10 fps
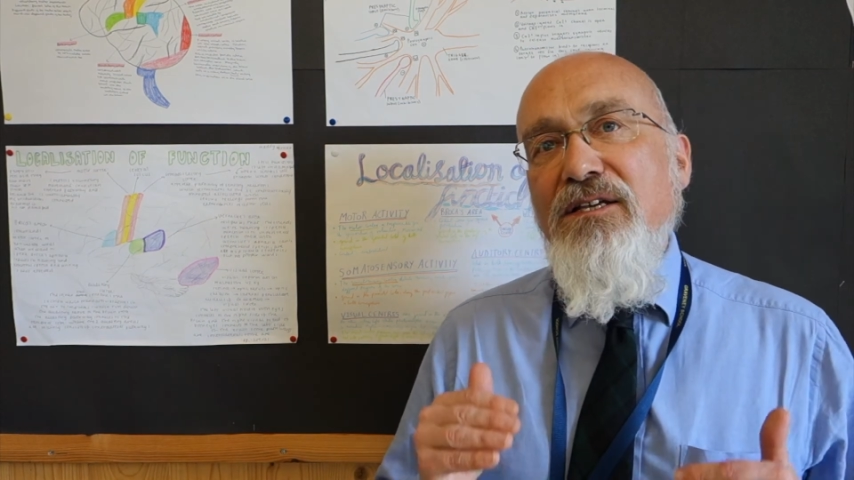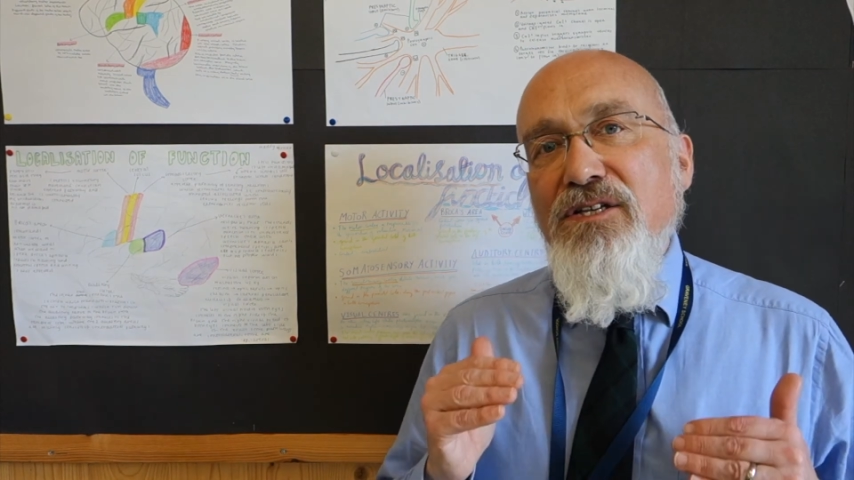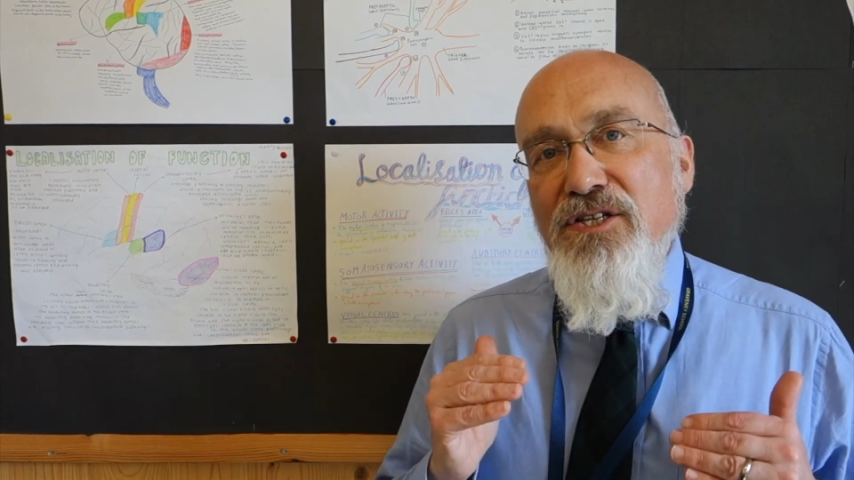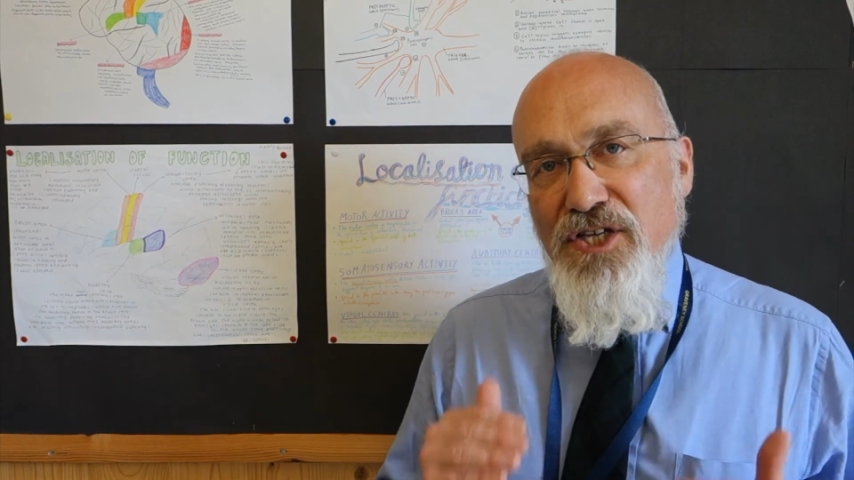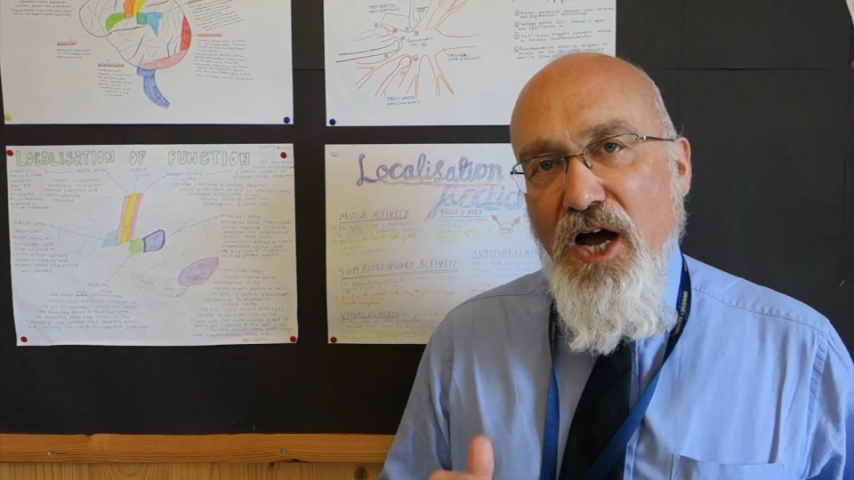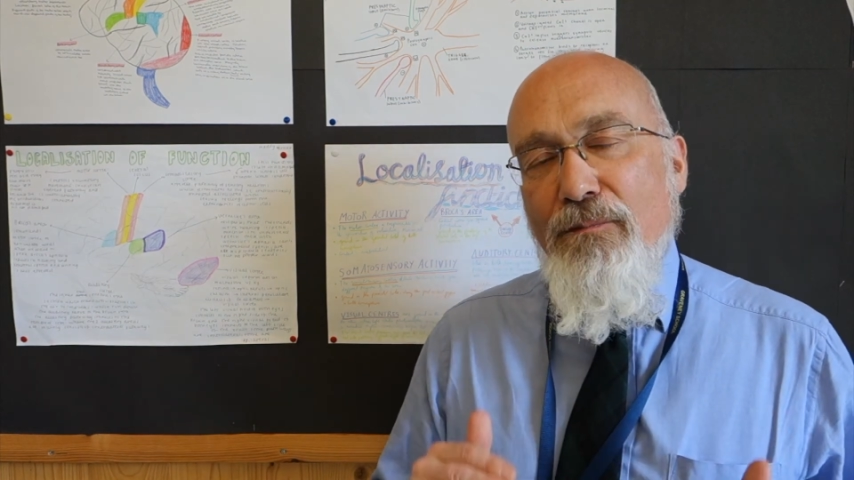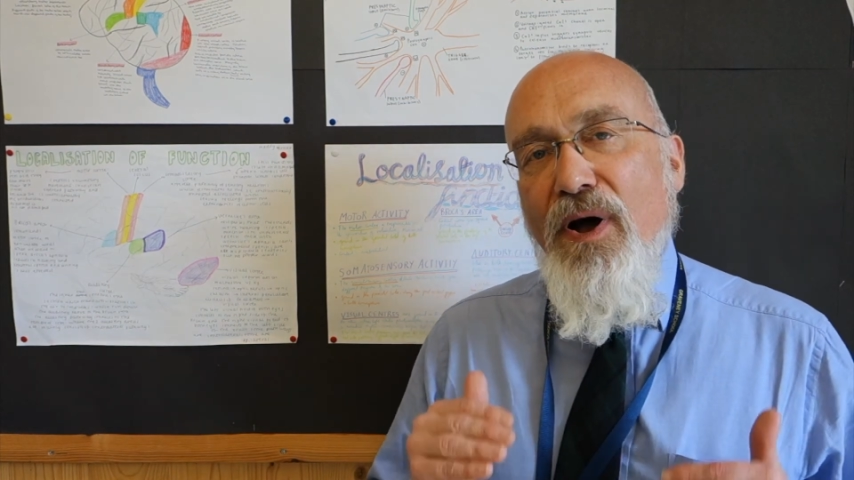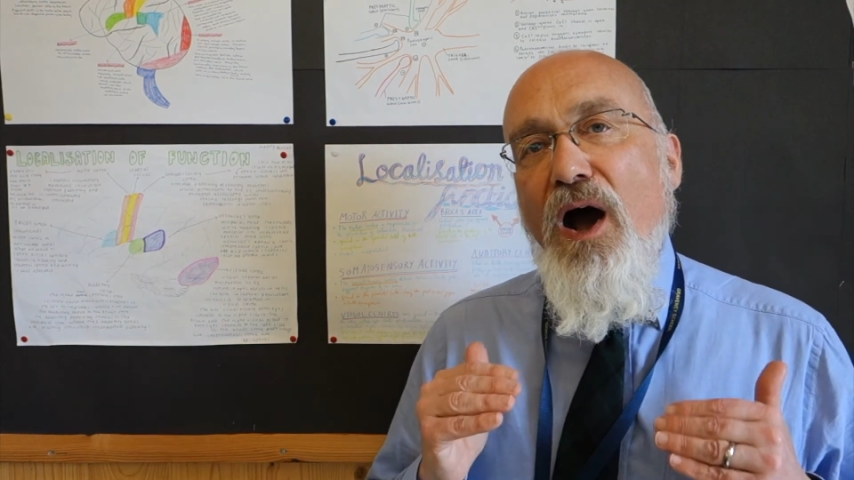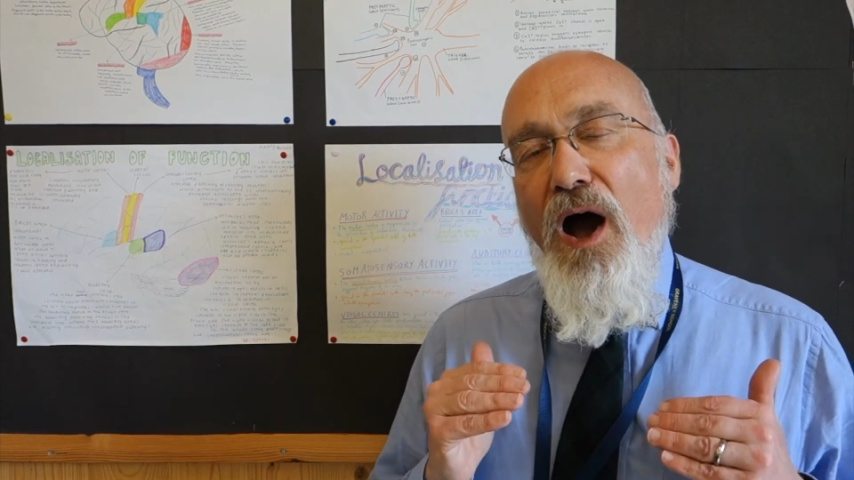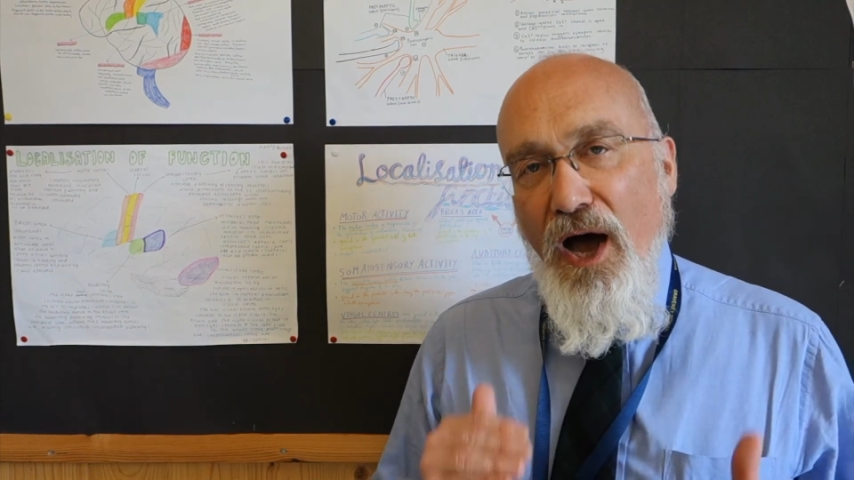
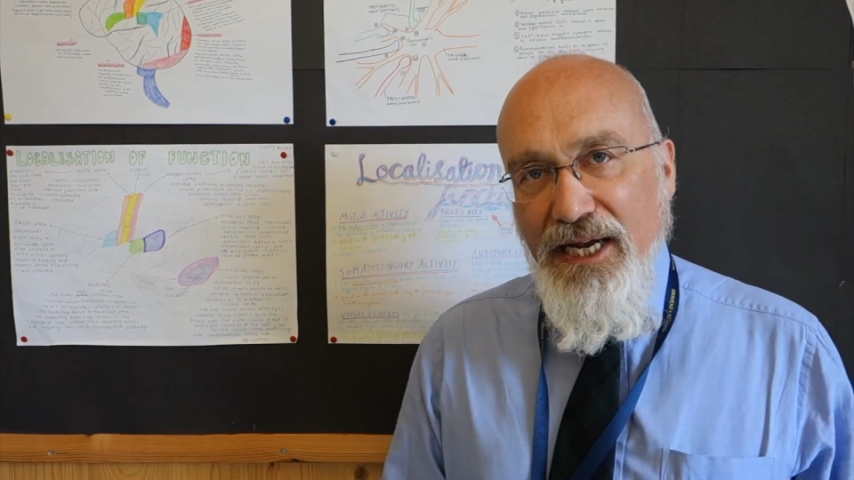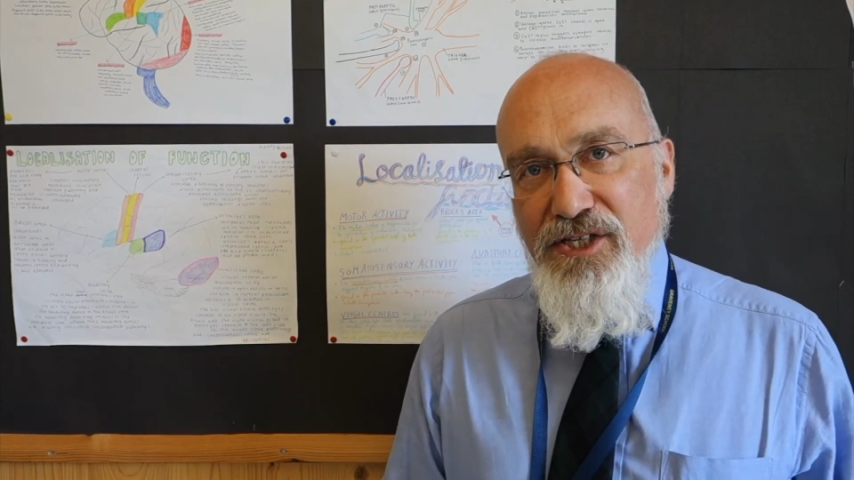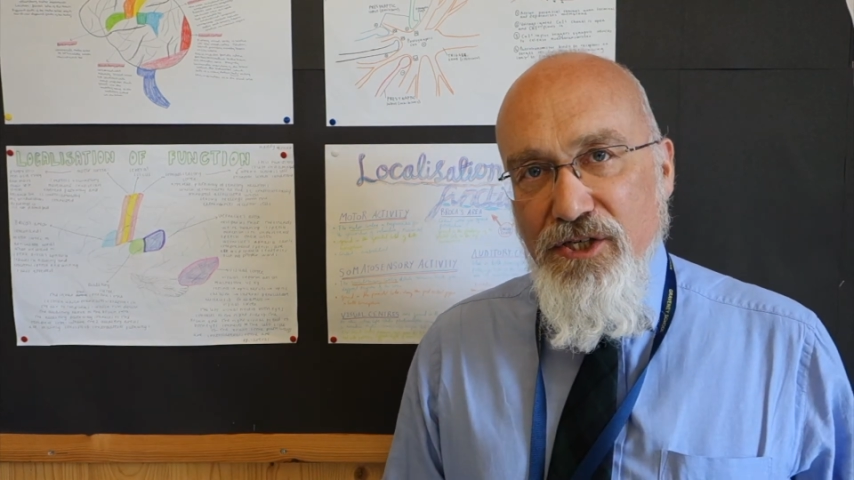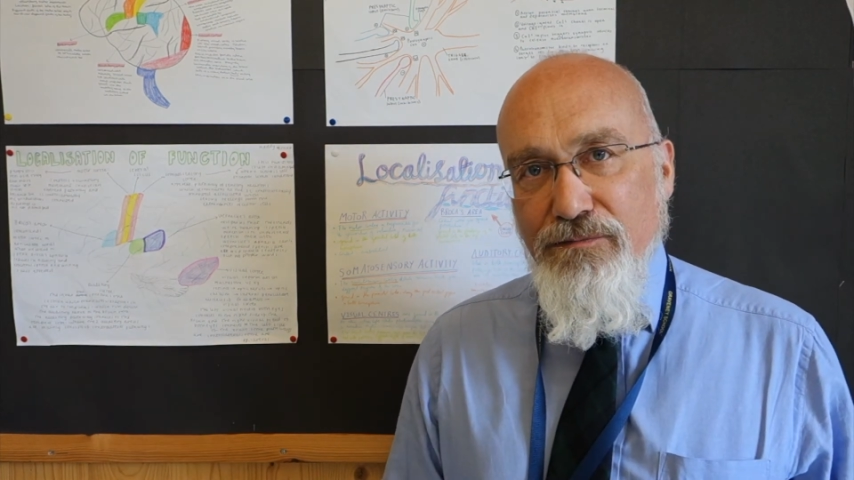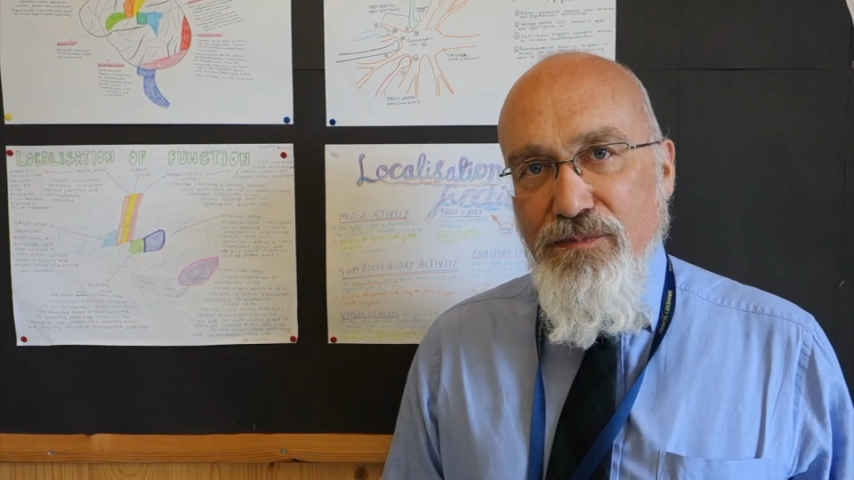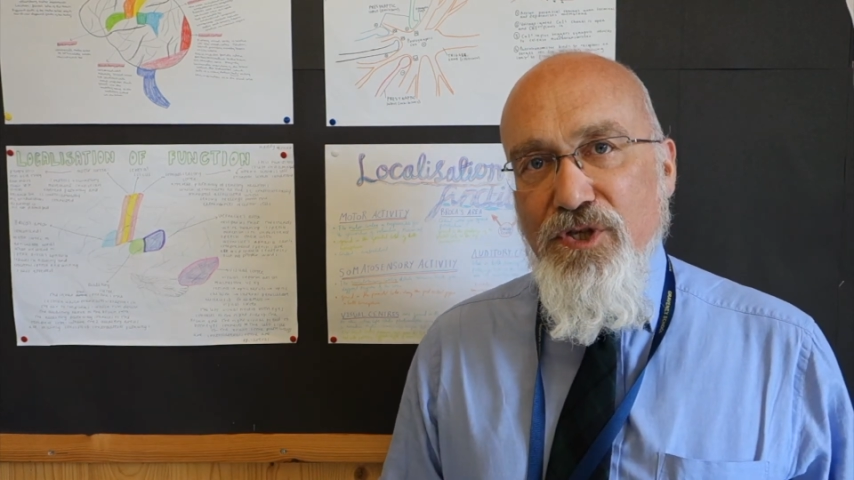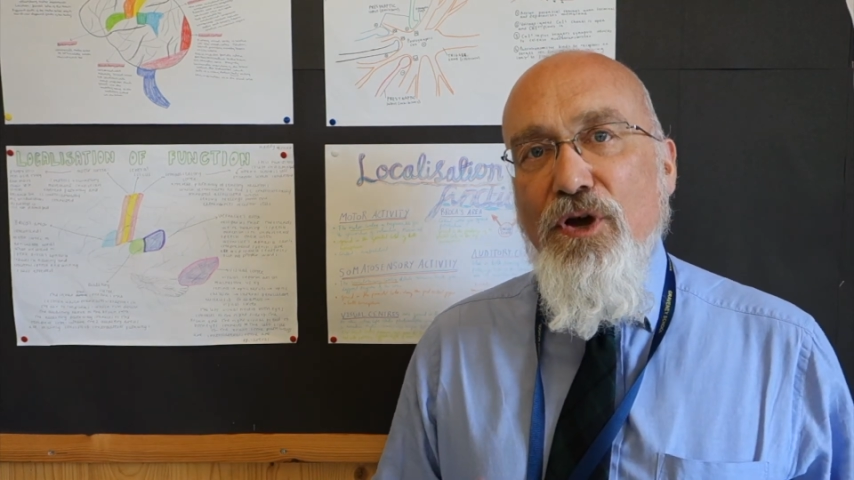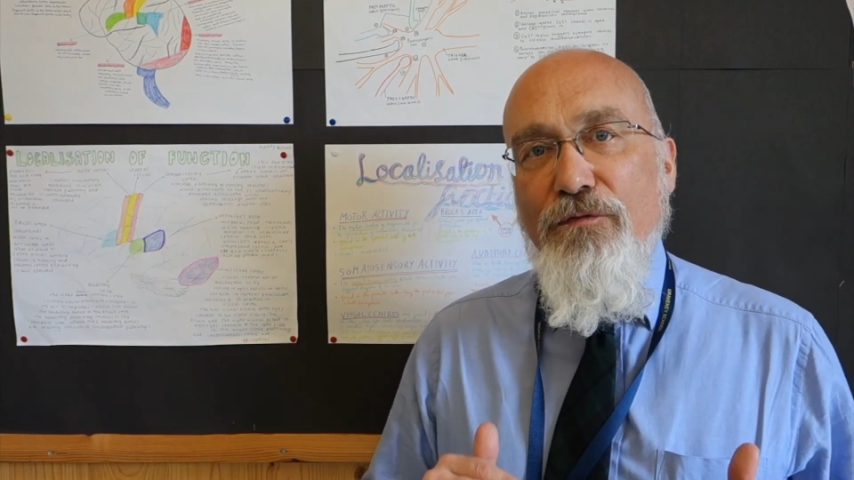some items